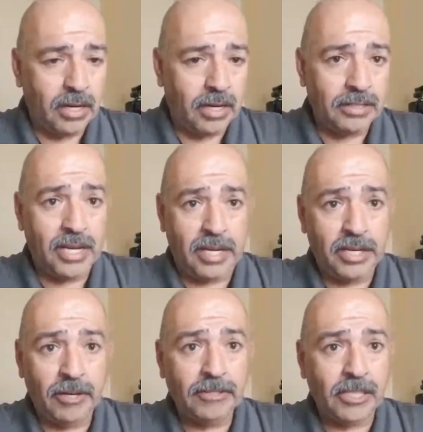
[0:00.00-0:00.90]
10
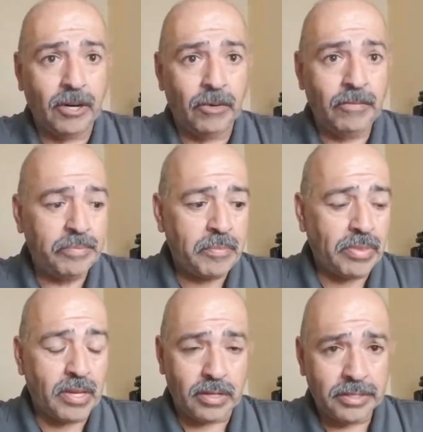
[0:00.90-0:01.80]
years ago
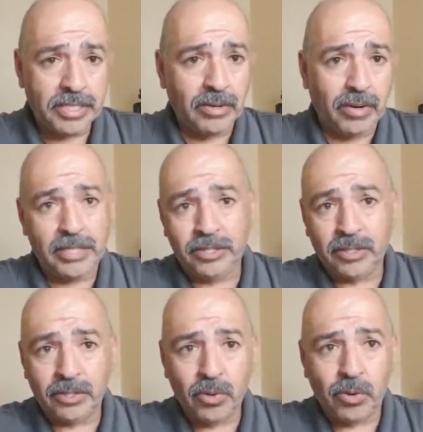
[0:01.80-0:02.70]
until I took a
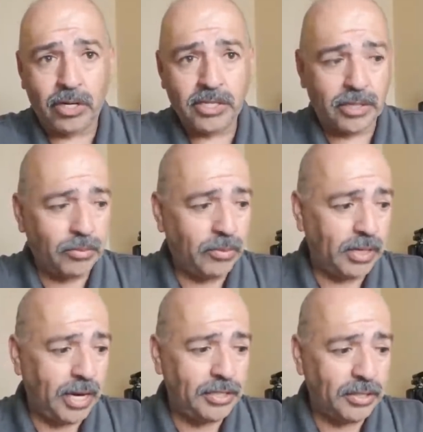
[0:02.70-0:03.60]
course. And when
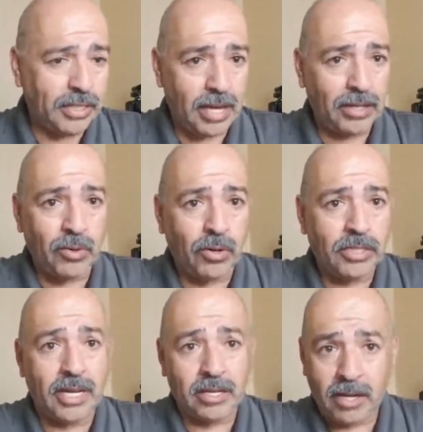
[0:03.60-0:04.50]
I took that course,
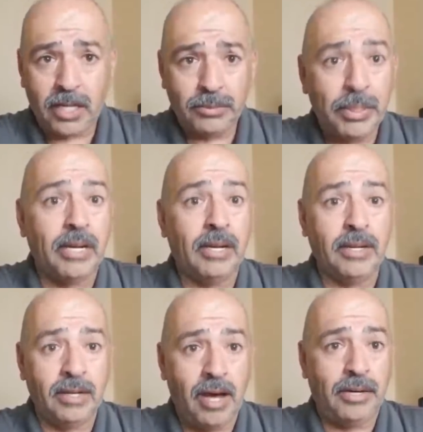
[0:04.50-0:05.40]
that cost me a
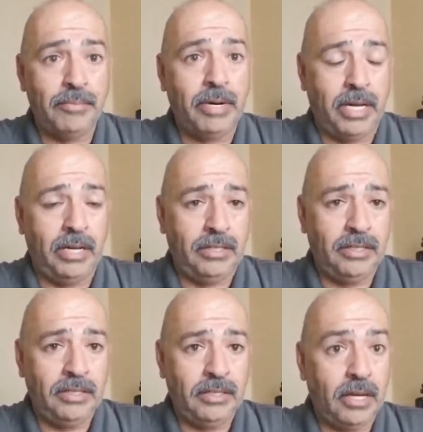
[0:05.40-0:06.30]
lot of money,
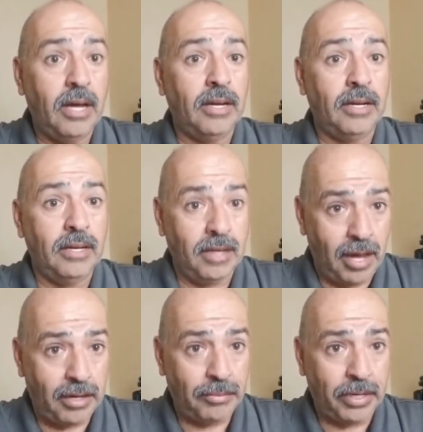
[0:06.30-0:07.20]
a
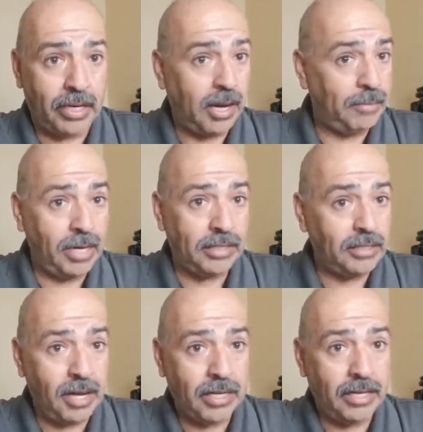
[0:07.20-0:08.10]
lot of money. I'm not
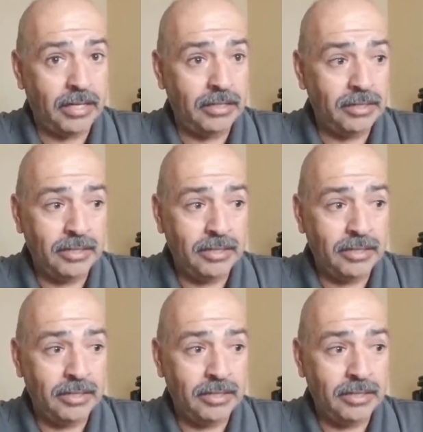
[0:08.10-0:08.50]
talking